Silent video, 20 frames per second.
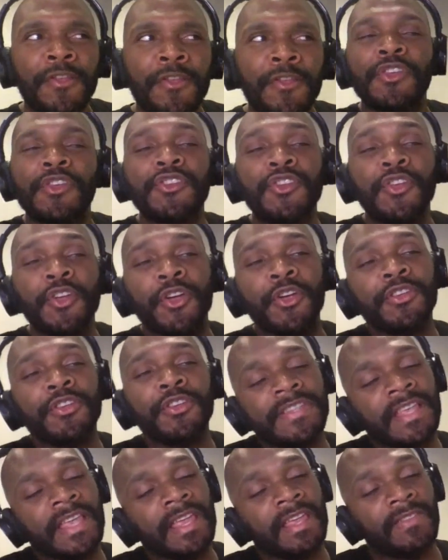you're
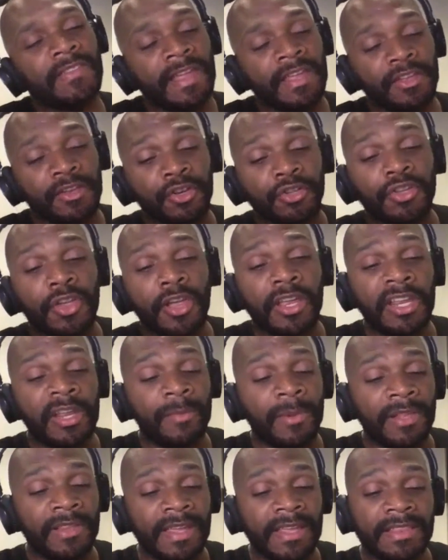saying like you're talking about
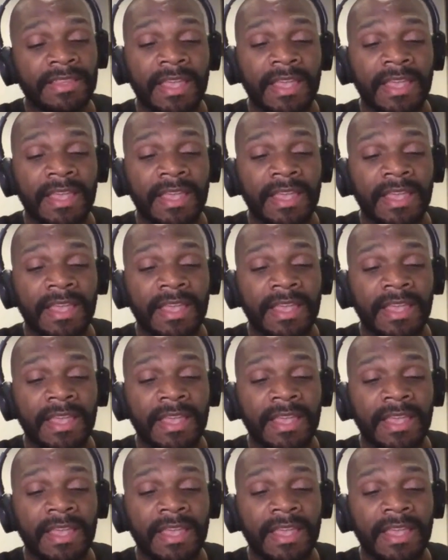like that